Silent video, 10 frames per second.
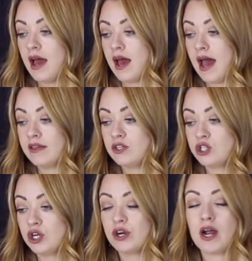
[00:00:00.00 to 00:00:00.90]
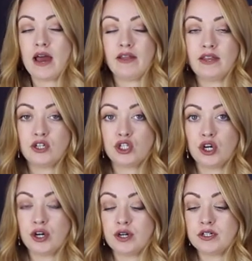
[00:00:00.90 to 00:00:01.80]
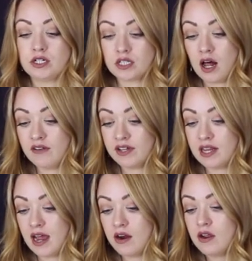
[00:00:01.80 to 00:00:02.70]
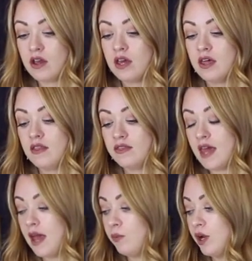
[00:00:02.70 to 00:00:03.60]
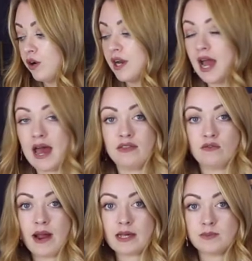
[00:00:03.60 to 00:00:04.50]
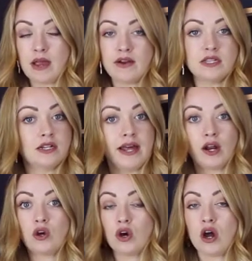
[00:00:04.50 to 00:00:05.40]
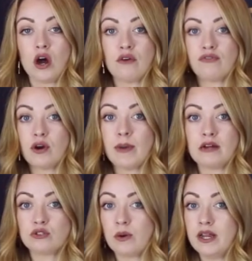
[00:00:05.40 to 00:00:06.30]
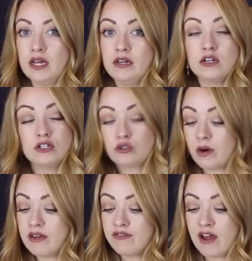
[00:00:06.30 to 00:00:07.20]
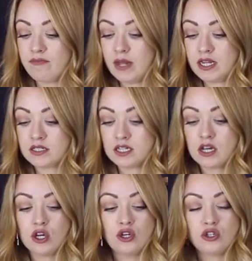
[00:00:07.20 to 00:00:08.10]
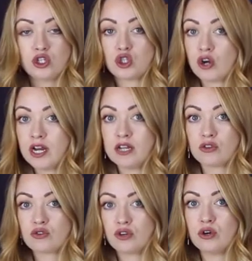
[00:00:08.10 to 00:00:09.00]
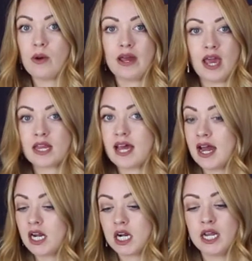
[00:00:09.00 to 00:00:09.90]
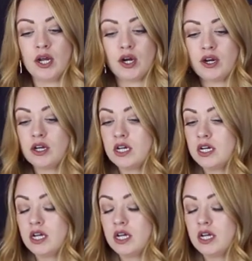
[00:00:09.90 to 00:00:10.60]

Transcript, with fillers: add the sugar, let the sugar dissolve in there. Then we are going to add the raspberries, let it cook off for about twenty, twenty-five minutes, strain it through and get that clear,